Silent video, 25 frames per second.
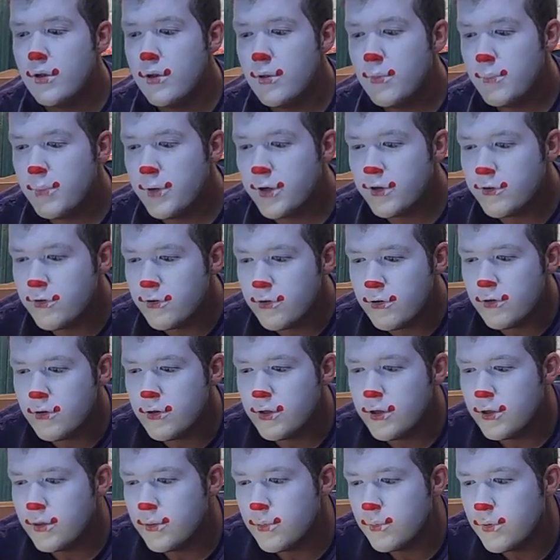Make sure
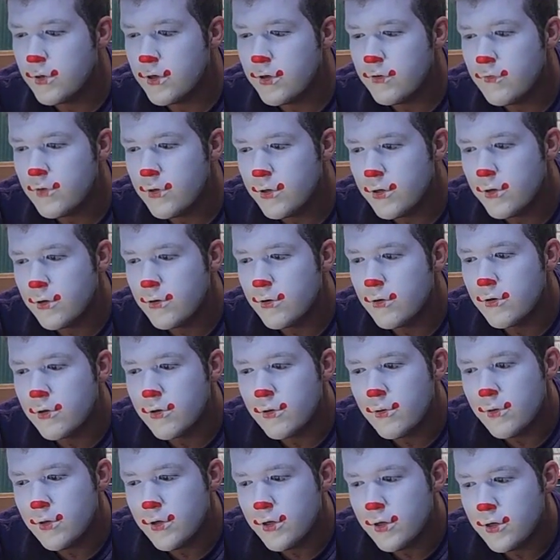that whenever you
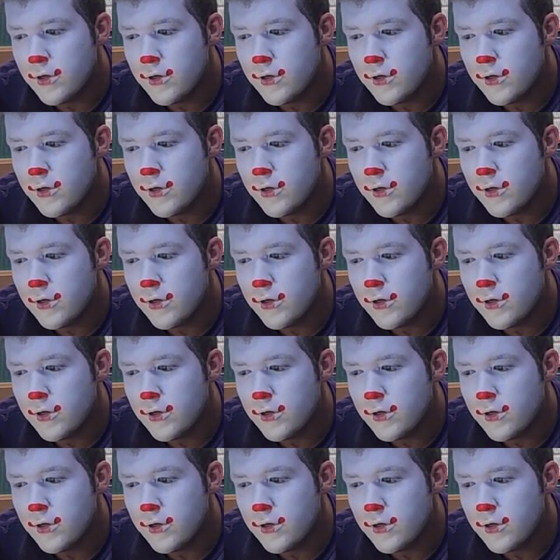do it,